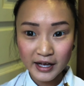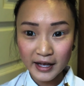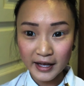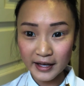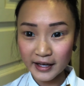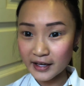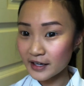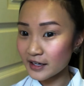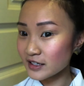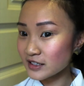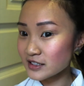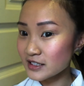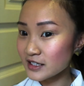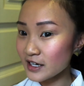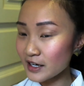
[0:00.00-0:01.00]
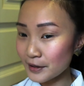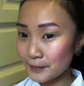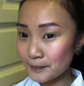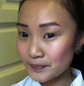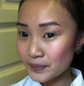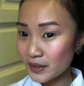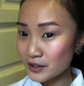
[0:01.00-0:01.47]
And yeah,
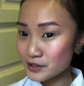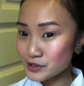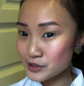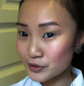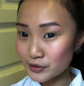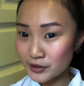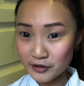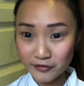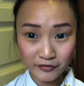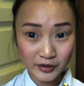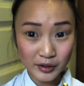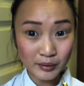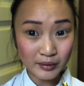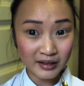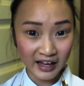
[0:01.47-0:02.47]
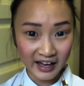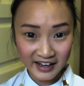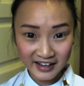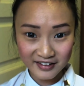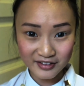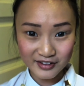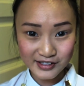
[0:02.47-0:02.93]
So if you
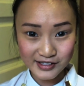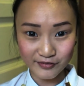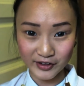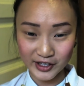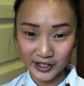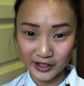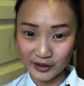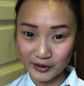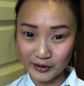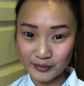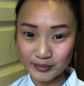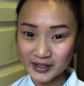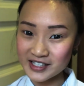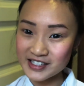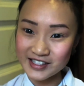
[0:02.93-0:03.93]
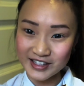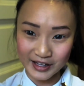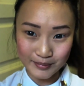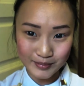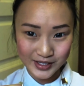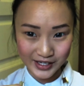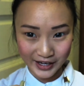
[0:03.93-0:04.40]
like this video, please
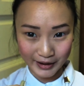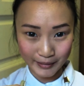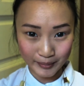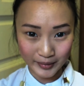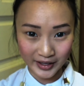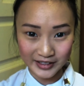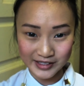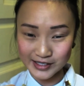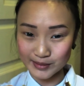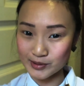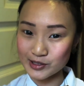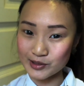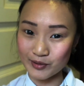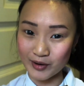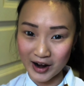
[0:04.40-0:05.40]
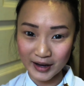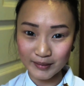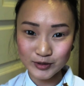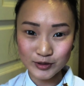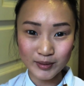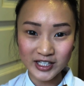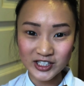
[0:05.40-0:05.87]
thumbs up and subscribe
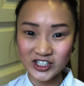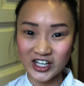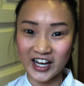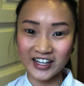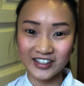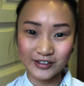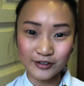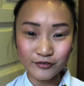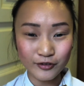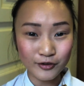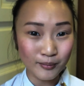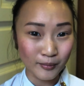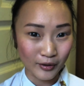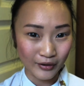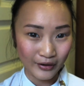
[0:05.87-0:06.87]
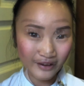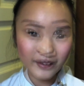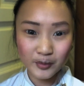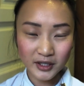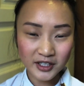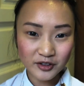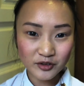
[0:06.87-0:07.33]
to my channel for more. So if you
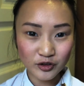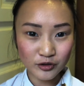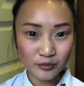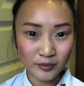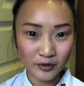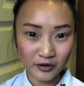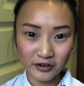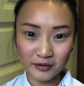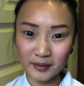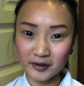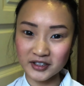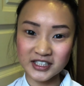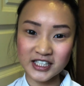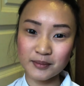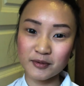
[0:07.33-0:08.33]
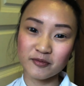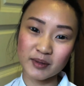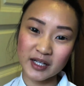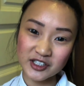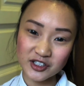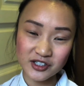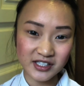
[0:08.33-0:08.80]
want to know more about the type of
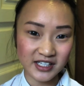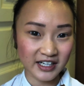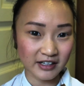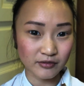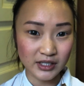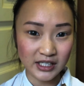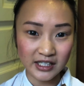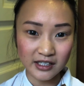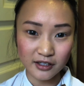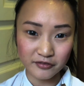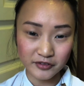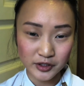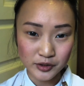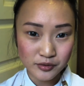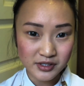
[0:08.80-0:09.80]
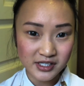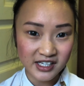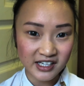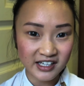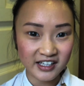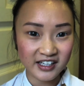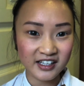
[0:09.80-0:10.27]
blushers that I really love
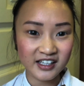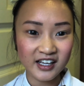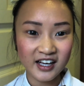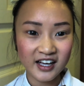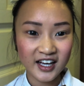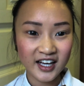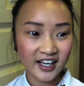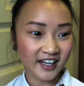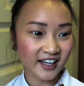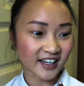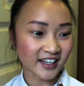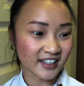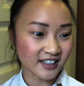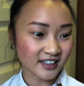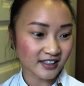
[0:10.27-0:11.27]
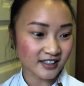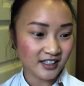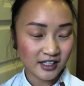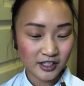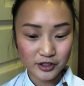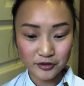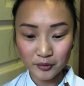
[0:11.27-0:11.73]
using, and
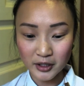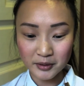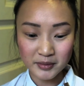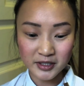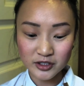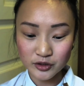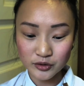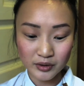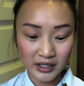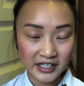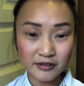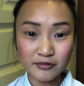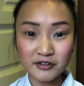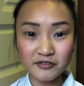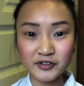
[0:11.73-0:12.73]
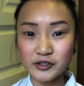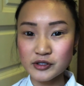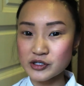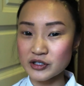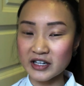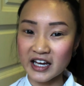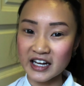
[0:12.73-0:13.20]
you want me to do any
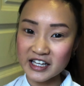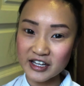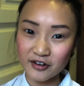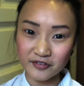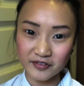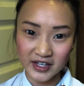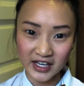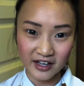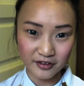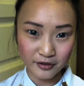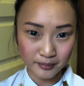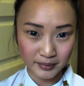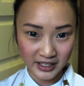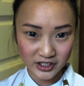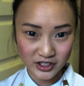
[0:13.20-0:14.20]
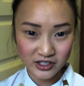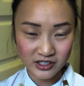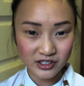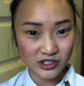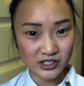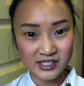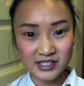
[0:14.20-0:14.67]
reviews on any of the other
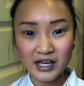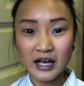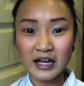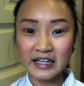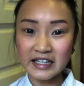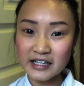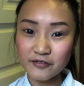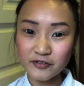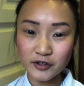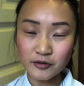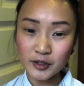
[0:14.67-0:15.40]
blushers, just leave your